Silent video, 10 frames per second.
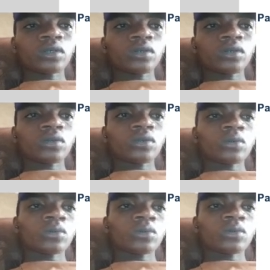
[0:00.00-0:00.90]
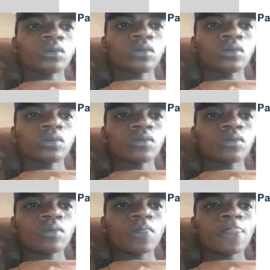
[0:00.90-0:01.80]

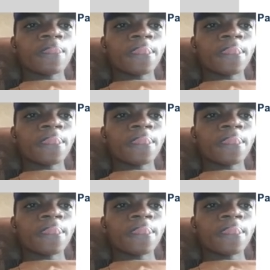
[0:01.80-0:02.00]
(silence)